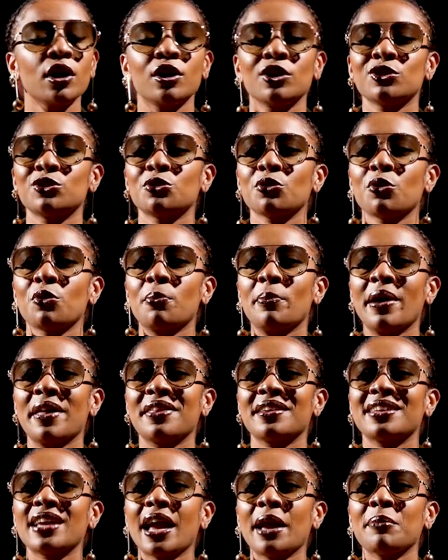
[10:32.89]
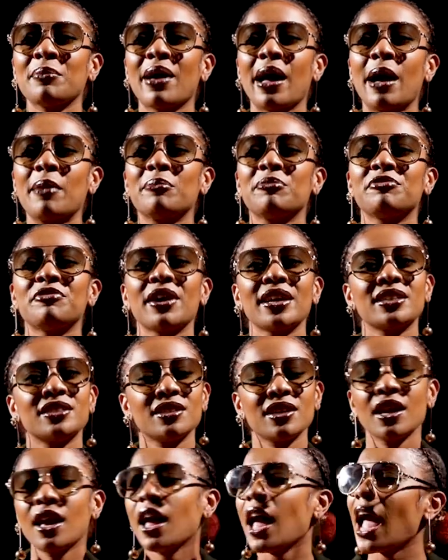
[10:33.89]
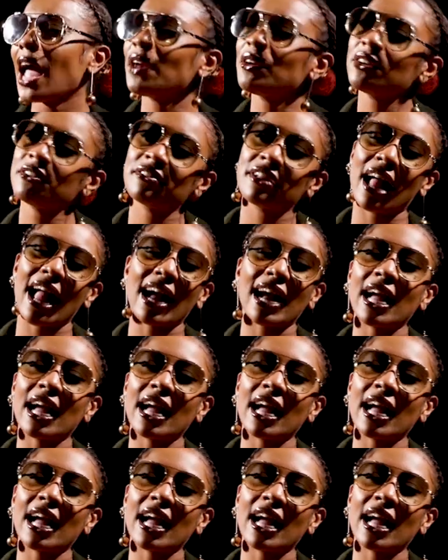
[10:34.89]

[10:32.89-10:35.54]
So by the time I'm fighting, I